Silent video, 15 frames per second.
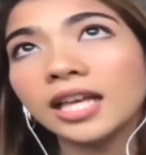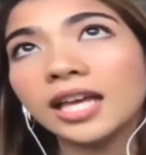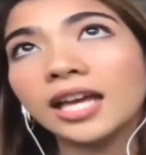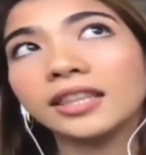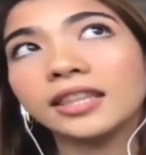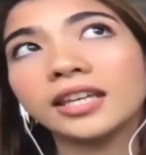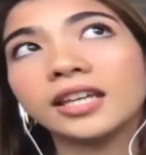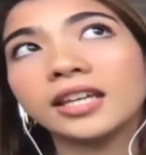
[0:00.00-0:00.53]

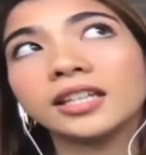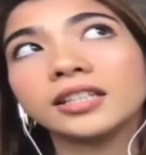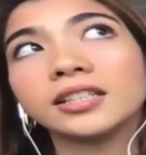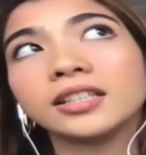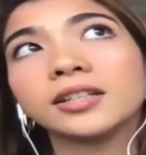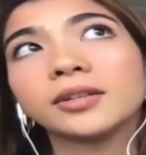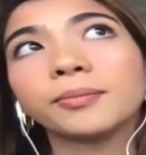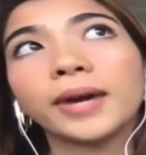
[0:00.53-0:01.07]
And
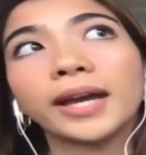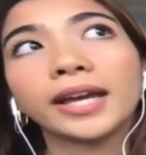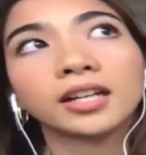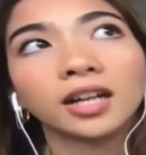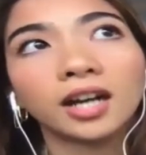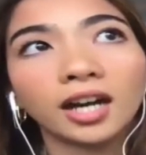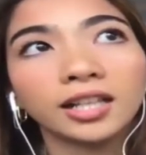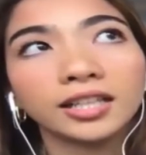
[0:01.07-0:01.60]
then by
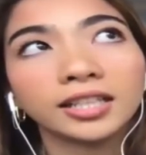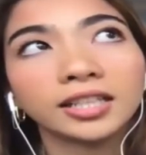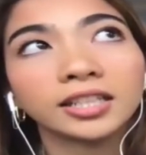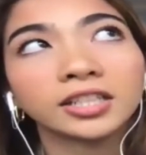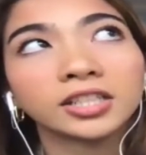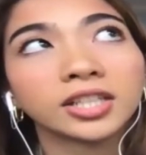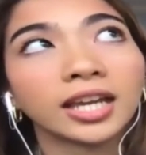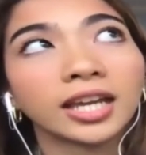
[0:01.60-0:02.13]

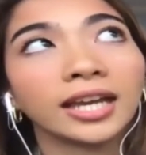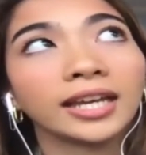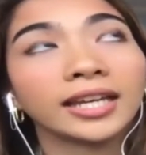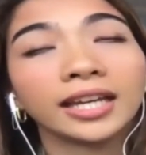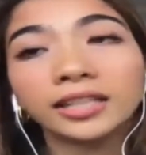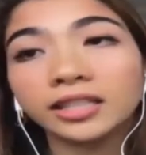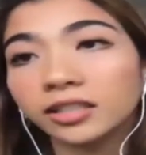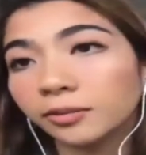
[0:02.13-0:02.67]
college, I
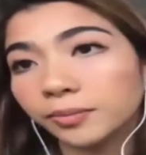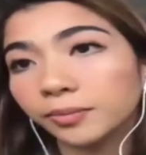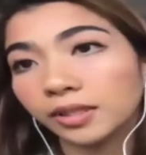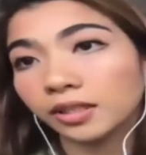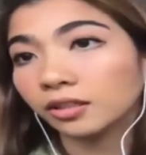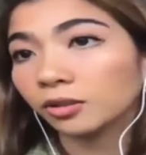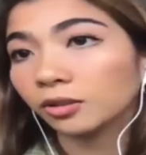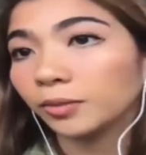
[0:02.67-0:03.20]
ended up
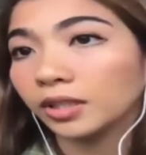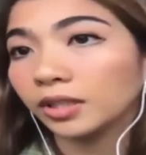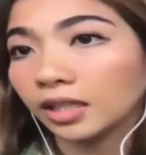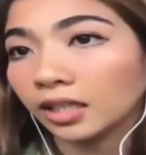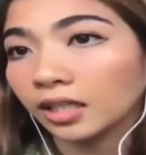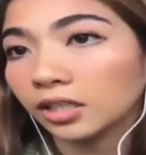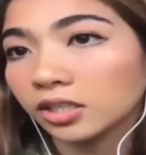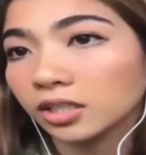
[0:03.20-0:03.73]
taking
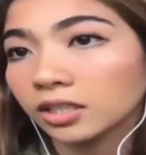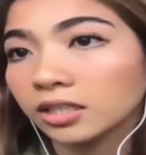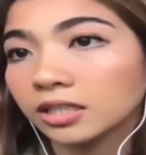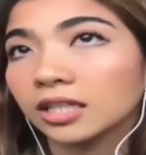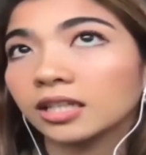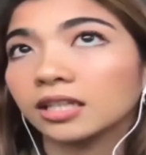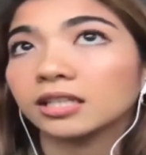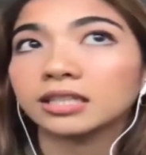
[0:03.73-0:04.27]
communications
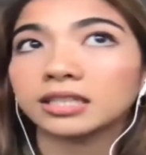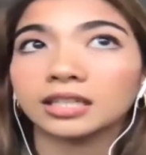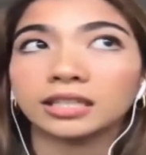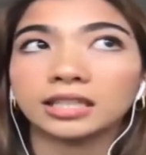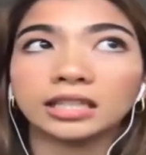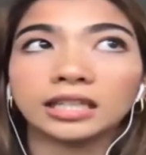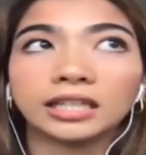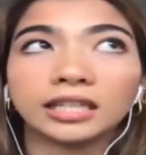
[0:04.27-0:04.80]
and I
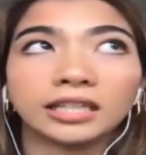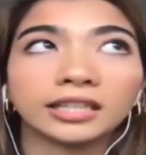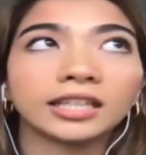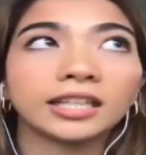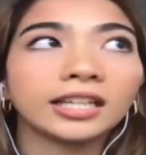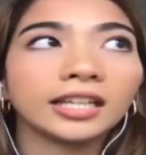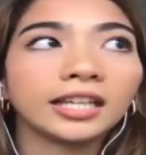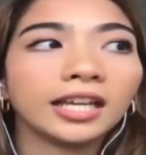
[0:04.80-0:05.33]
studied it.
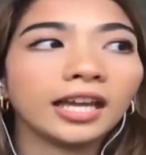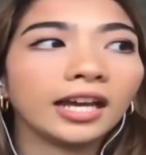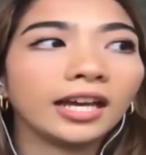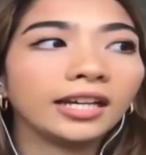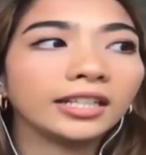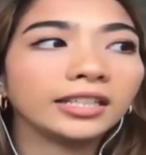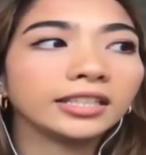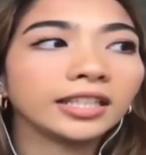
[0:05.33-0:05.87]

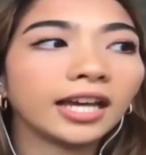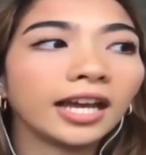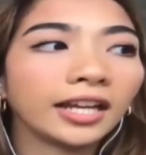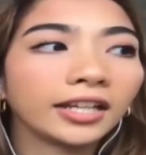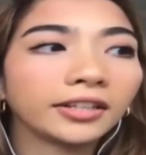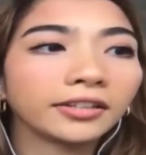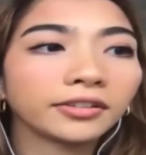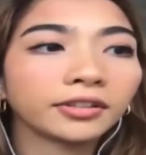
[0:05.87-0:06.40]
And
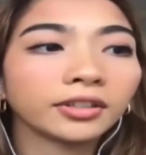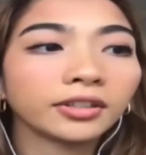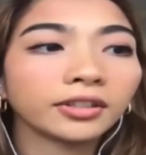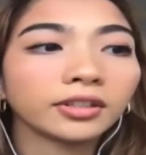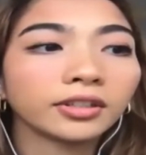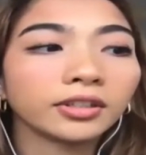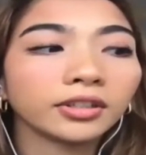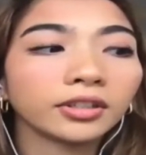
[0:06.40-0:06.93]
I,
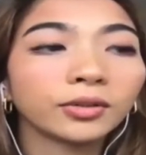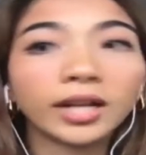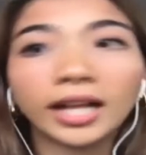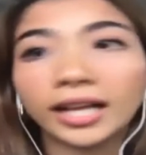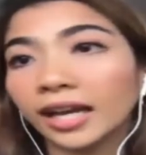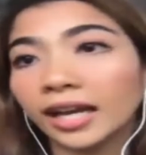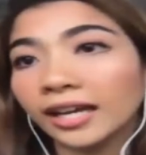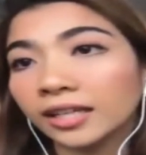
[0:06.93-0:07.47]
well,
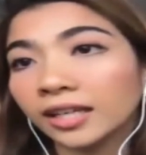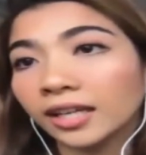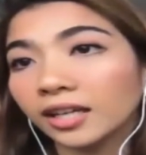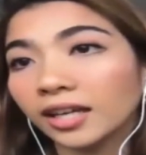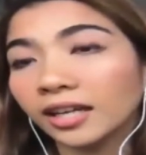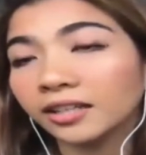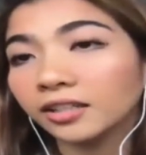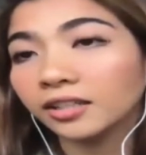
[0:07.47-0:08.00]
I, I
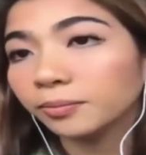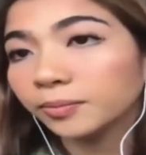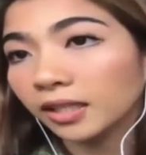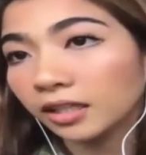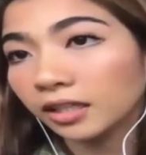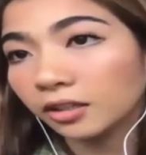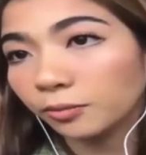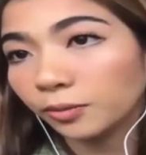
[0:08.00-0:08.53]
ended up
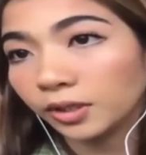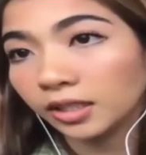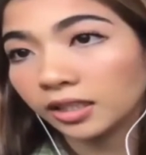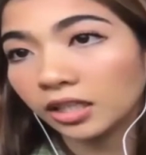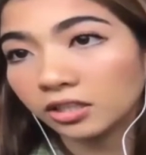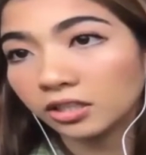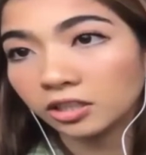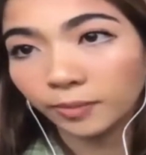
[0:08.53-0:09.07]
taking
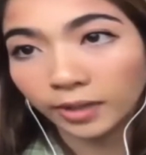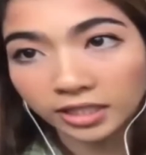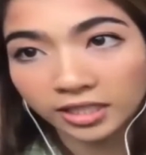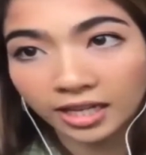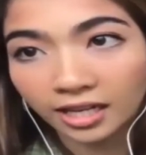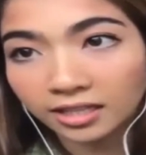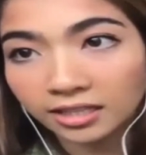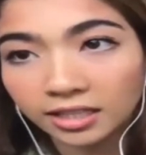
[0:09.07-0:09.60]
communications by
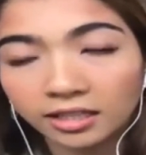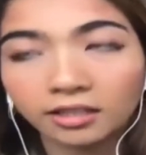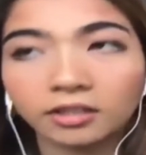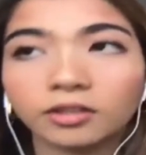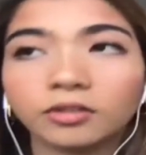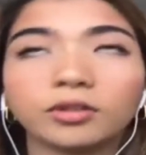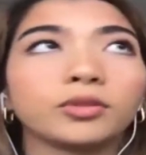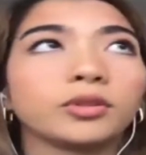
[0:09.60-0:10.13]
chance. I didn't
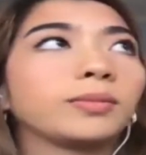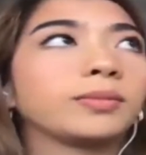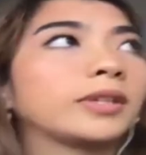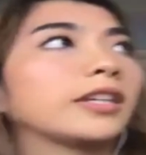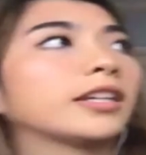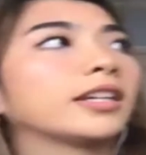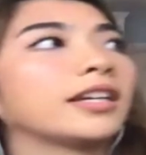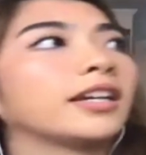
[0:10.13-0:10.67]
know it would
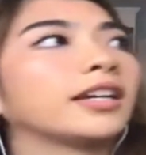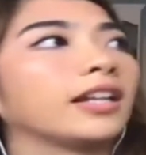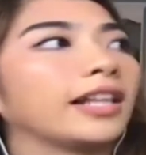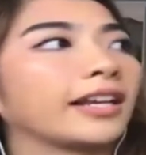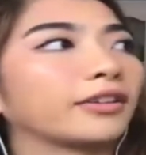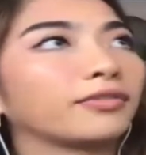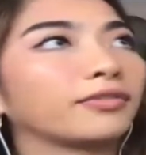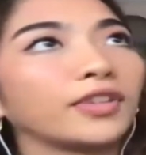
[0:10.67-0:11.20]
be
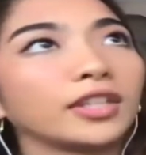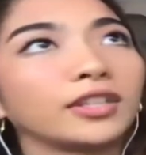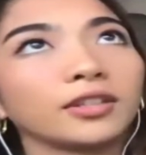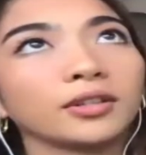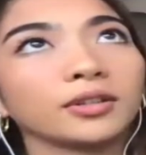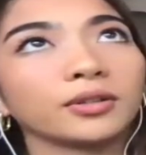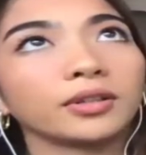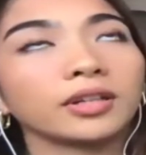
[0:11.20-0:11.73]
like a
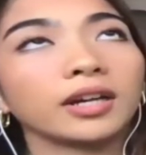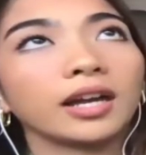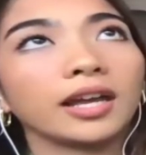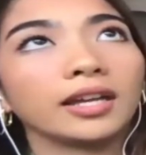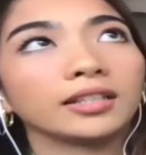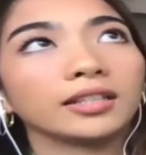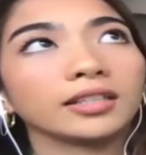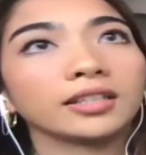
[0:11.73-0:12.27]
video
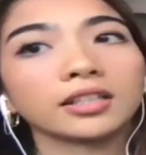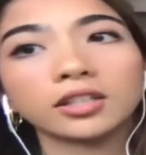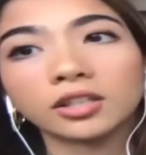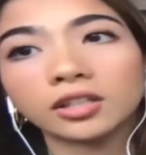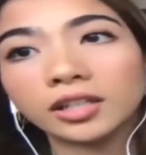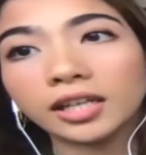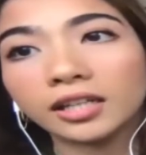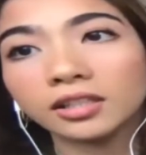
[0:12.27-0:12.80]
and
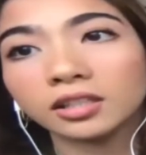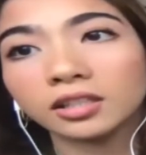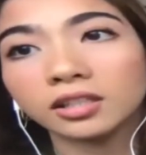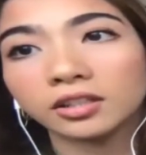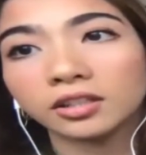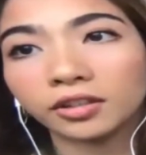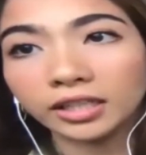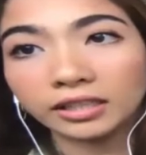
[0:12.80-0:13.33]
create
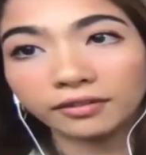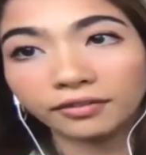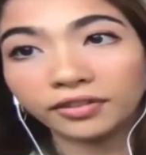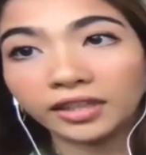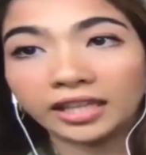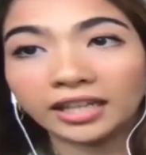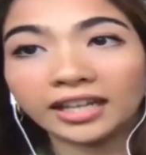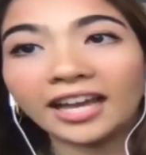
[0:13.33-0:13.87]
creative thing.